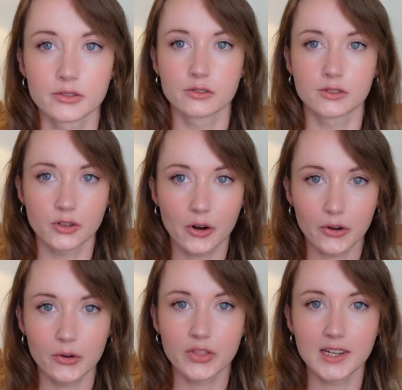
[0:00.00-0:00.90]

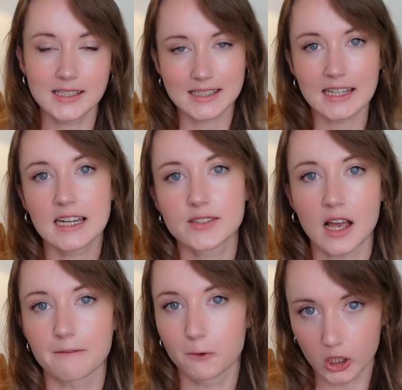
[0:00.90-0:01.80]
So the sleeves
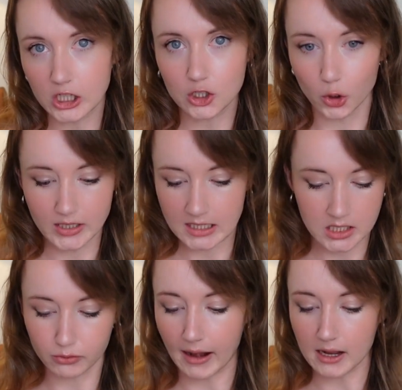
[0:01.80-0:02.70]
are fully joined
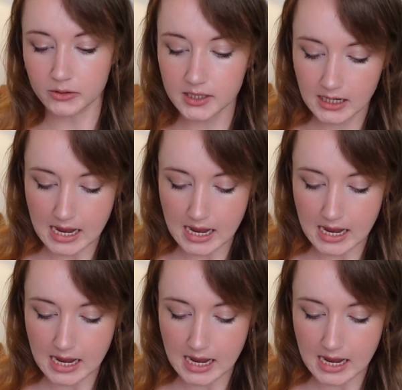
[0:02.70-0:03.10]
into the round,